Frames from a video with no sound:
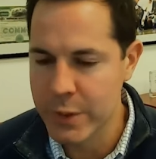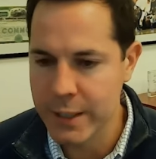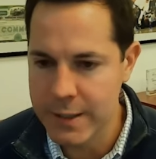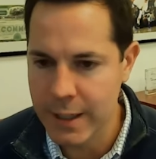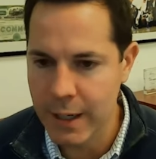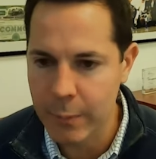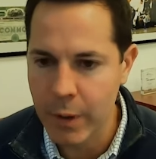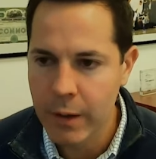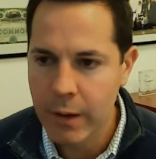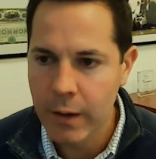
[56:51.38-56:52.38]
of the time
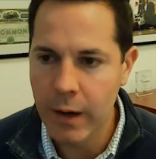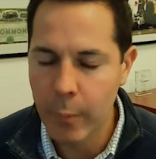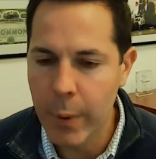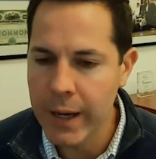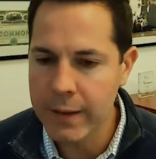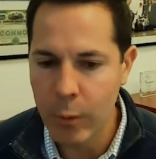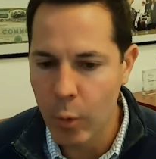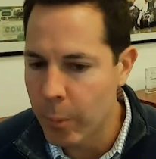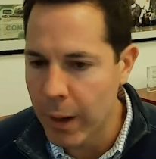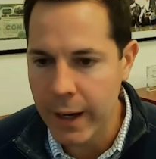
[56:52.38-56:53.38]
a bank that
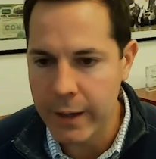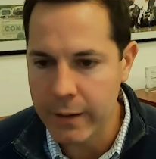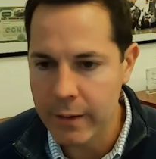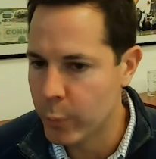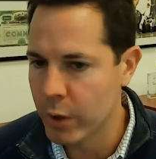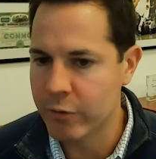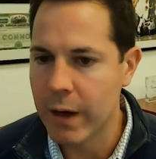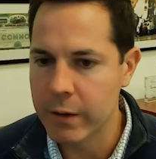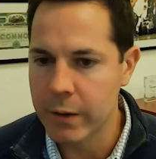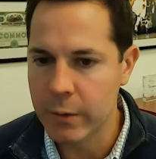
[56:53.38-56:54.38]
will buy it book
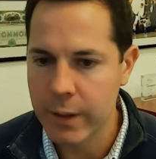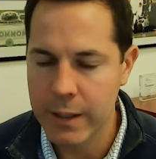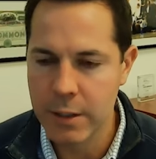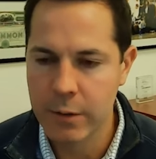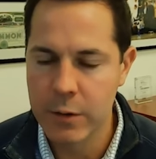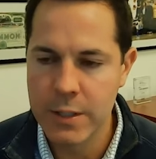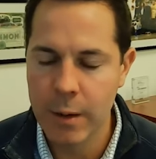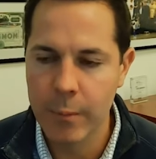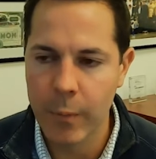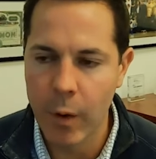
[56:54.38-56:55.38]
value. And so there's
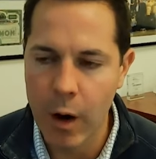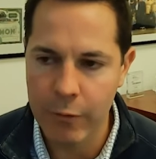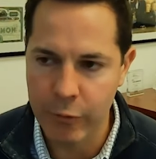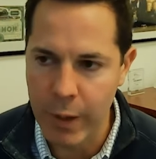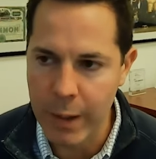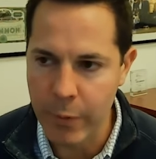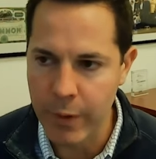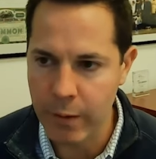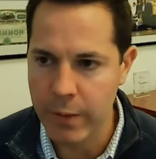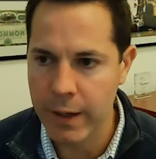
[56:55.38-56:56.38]
some off ramp
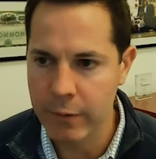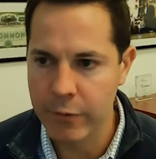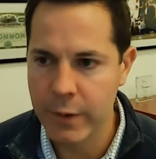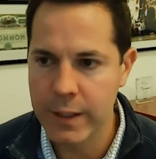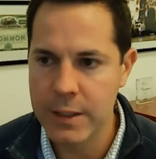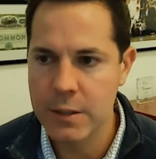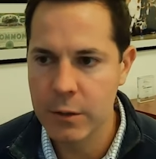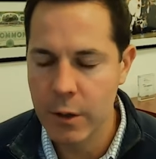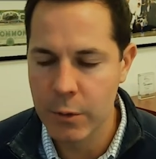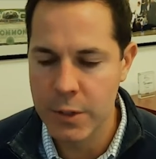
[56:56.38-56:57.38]
there that if things
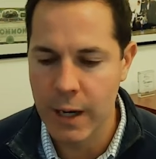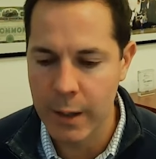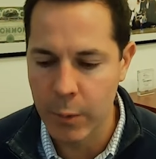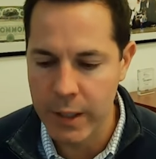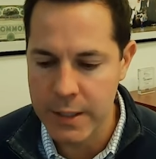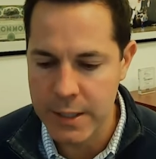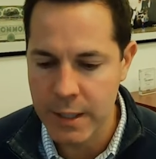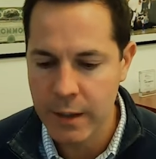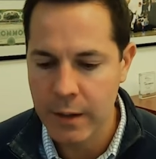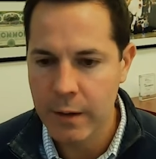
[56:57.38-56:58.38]
do go sideways,
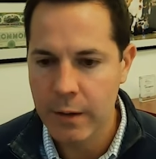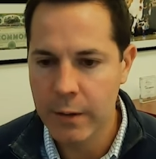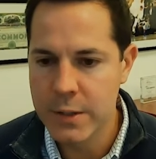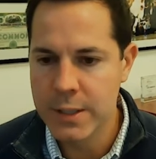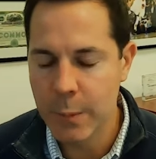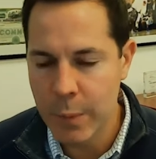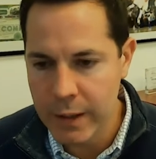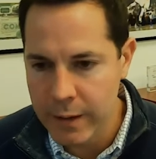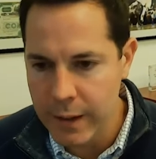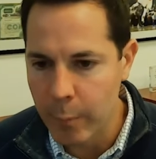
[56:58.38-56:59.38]
there's
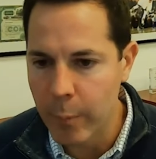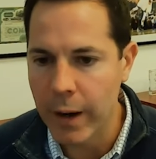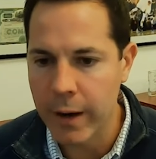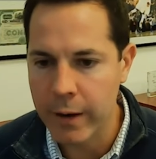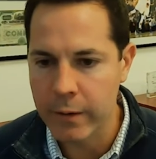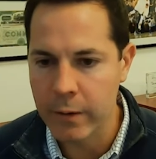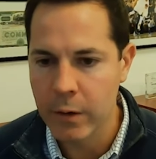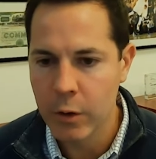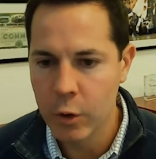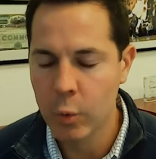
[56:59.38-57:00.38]
typically a buyer
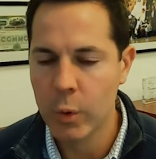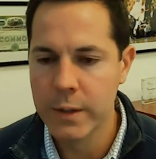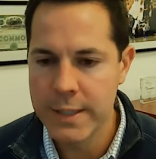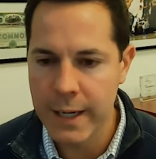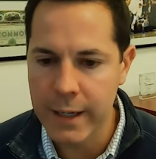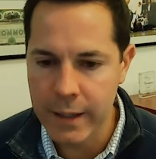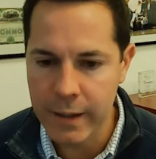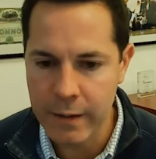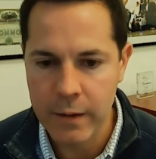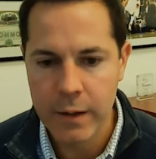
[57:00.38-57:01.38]
who will take it